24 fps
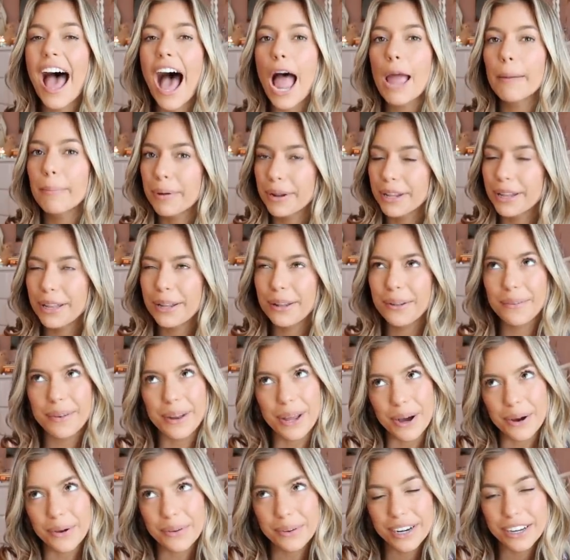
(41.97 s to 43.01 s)
I put a little
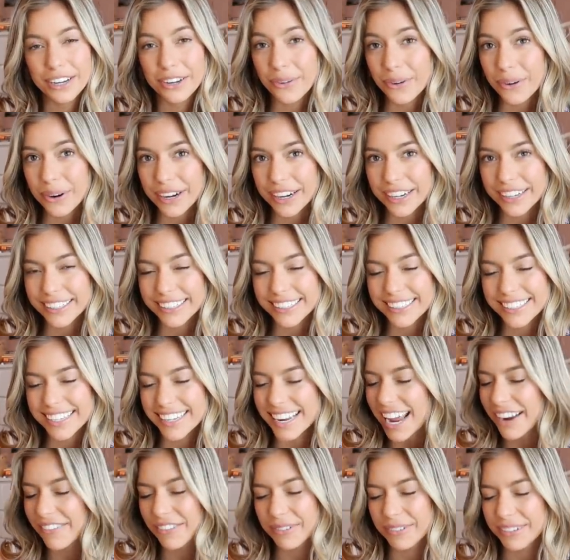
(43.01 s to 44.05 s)
note in yours and
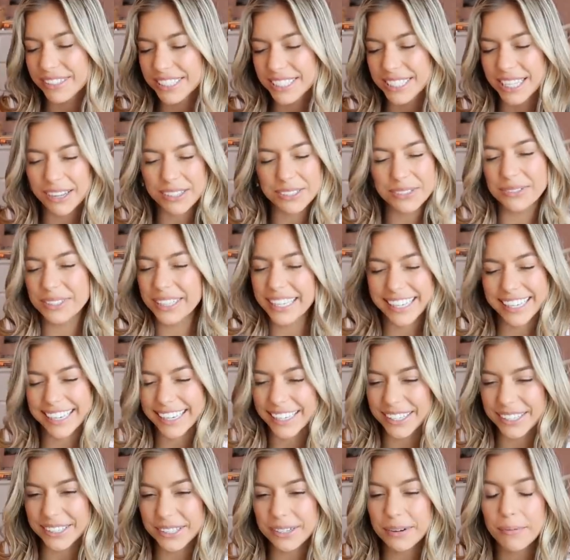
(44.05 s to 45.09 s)
everyone's. So that was really
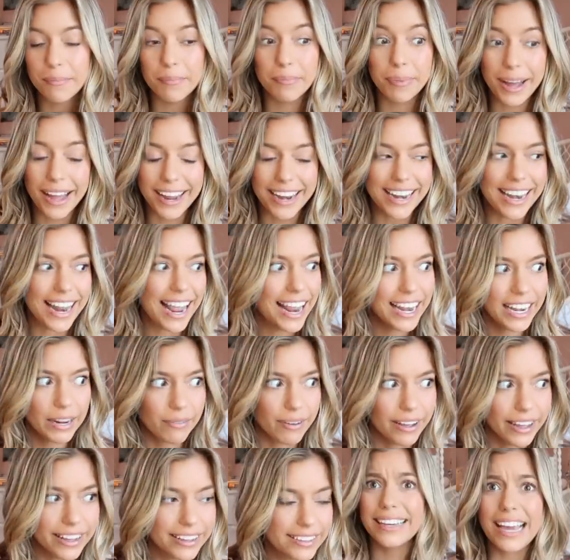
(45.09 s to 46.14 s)
cute. But
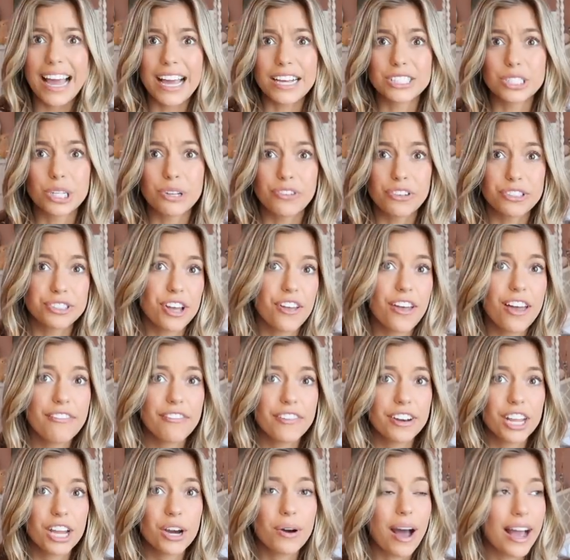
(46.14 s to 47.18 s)
anyway, yeah, so if you saw that
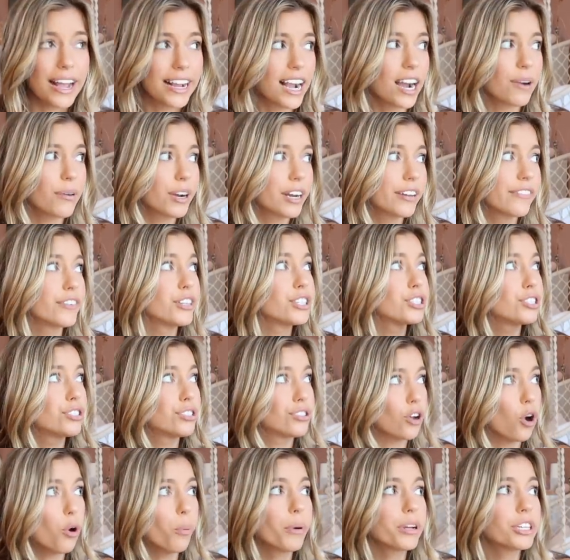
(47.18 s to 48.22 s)
video, I got rid of
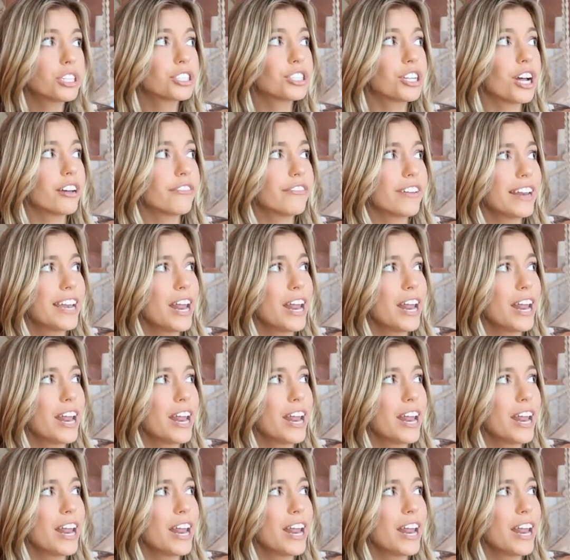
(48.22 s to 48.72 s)
so much stuff.